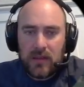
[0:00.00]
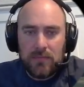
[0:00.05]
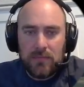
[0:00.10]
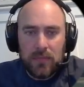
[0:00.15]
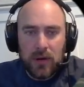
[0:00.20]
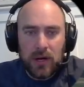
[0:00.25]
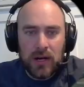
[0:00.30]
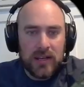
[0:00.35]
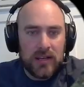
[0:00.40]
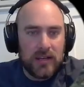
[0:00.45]

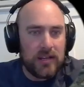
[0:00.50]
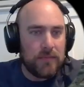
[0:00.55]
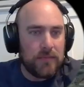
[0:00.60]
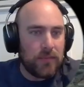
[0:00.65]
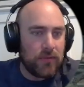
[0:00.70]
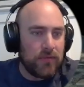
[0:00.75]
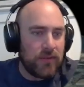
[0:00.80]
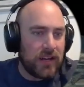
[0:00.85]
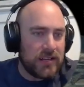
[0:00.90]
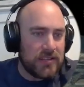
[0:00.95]
but
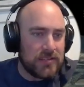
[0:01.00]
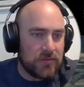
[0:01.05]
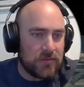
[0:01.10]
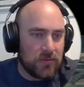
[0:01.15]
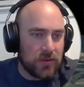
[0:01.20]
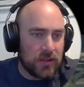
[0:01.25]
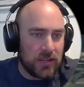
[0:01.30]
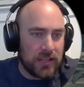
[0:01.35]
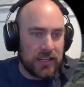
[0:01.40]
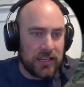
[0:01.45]
it provides a
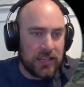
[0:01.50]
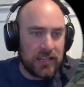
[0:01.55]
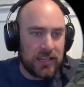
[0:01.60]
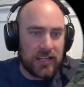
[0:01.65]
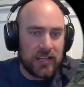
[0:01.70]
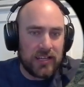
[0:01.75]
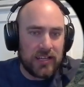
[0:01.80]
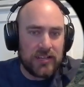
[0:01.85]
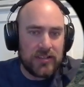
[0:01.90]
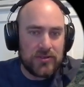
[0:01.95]
really
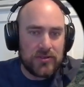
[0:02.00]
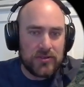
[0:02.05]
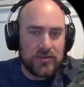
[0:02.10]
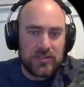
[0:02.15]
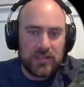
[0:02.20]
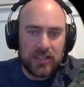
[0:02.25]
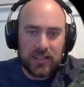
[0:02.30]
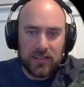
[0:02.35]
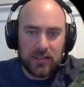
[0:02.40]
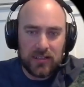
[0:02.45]
kind of
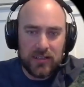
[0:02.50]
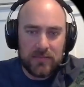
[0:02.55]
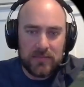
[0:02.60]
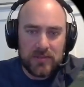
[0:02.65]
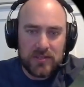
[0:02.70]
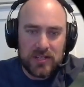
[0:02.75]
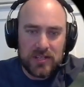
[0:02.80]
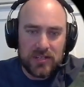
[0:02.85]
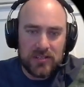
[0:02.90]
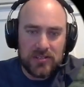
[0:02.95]
interesting
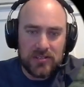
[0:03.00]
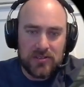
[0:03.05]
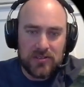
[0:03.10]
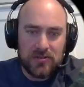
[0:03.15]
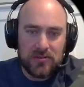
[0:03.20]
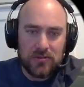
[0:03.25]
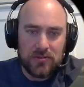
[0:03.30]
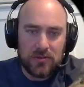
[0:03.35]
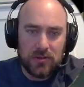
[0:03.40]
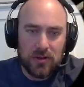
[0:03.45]
glimpse
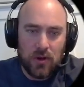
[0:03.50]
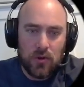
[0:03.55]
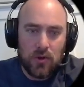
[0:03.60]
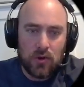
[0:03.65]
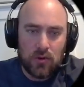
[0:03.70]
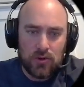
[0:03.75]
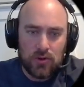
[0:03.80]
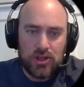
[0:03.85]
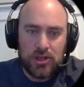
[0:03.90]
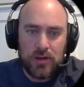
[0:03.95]
into
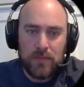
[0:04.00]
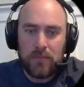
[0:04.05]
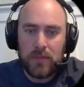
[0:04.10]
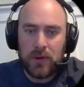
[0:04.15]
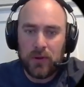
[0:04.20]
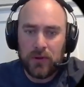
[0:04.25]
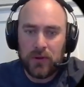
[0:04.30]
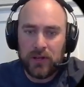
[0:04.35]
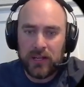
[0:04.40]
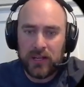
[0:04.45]
local
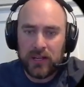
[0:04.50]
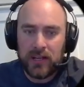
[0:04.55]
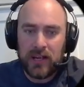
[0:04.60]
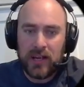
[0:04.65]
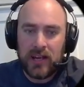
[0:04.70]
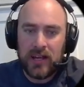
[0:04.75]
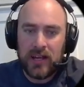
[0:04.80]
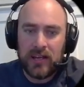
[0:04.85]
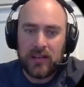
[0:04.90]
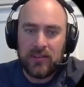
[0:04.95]
shipbuilding
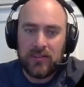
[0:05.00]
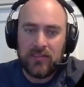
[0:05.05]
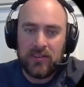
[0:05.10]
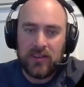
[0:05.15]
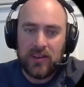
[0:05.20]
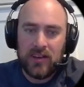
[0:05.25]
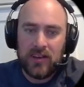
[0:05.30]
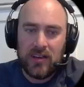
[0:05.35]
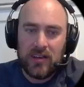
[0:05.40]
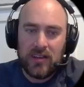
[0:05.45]
and
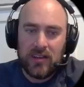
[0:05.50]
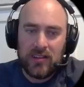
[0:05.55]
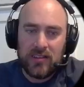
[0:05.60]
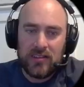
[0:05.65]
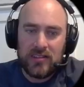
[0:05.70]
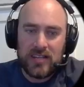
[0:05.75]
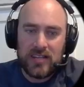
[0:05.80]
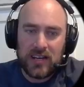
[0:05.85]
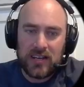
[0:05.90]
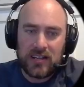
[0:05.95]

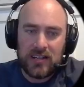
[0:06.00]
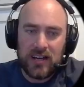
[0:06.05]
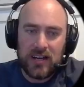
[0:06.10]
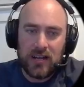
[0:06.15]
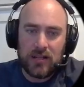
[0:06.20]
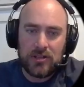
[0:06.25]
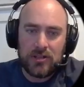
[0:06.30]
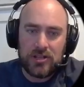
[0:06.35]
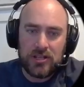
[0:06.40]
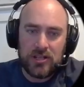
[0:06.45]
the
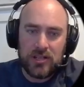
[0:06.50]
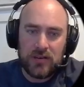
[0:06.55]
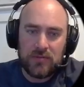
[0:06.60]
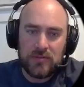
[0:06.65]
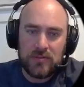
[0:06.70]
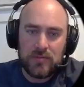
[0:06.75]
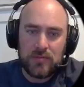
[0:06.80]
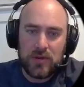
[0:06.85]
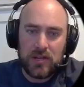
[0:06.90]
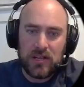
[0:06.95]
technology
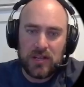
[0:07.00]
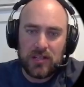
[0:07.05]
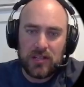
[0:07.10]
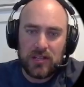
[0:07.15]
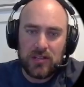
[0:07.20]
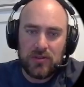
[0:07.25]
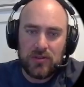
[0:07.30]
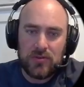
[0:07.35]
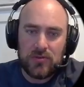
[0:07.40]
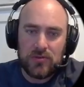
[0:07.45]
that was being
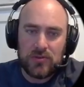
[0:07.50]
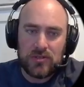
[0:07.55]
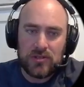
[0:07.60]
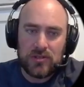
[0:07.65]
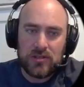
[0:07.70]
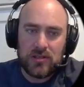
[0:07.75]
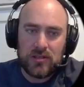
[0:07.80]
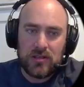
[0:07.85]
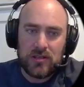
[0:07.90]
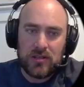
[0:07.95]

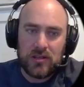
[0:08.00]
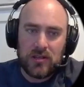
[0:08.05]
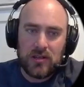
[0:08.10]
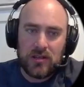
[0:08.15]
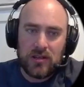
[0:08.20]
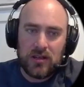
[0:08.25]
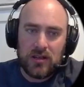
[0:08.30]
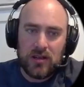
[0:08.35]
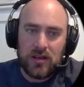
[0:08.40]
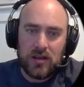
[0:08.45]
used
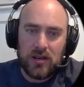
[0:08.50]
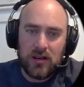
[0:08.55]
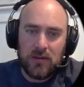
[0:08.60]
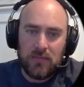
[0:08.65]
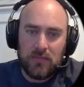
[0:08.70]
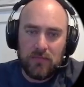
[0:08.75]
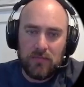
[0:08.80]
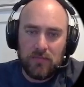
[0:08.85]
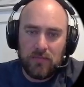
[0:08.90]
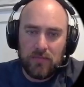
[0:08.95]

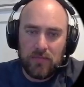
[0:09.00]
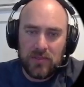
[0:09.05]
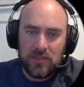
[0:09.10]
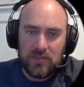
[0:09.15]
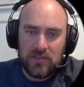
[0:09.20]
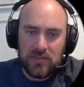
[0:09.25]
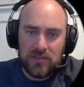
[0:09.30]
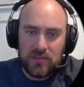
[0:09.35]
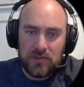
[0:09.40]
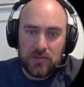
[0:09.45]
um,
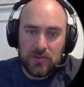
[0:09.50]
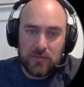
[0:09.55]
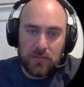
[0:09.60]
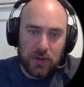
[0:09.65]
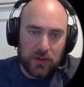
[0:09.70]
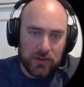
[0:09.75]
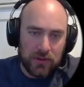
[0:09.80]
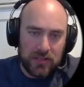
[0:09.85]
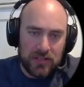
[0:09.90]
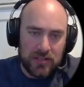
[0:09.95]
to
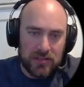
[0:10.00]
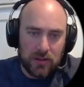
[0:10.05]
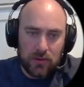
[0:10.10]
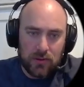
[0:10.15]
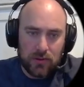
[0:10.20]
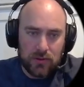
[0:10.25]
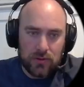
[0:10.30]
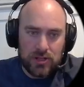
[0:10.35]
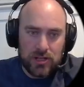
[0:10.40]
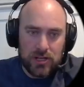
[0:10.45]
build these
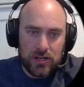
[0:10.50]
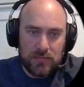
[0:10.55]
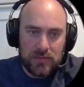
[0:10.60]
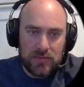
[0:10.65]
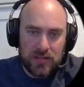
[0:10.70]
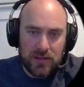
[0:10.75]
local ships